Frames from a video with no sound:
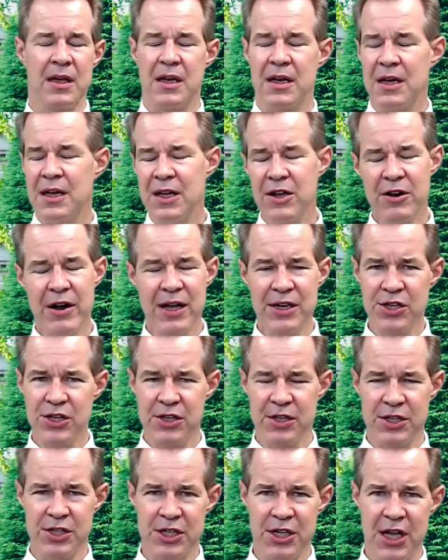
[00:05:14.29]
International
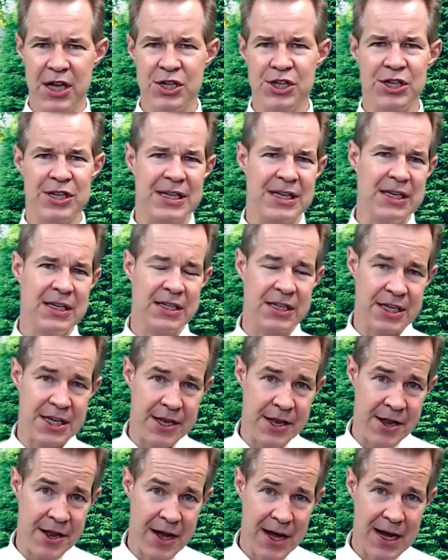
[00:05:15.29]
education is
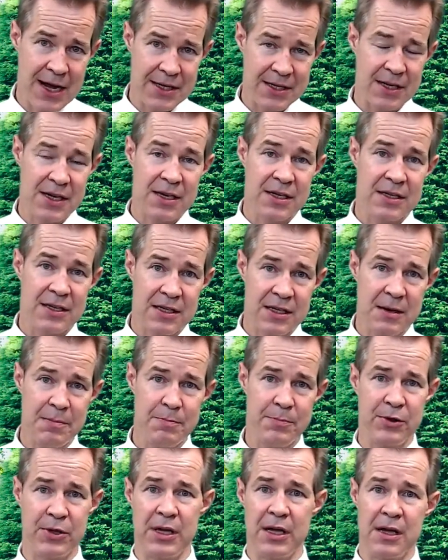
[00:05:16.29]
not
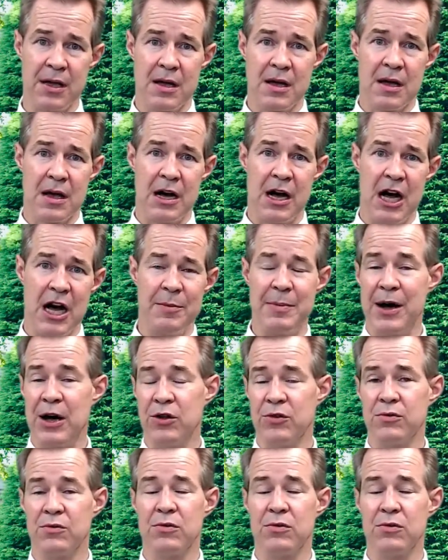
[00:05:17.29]
simply about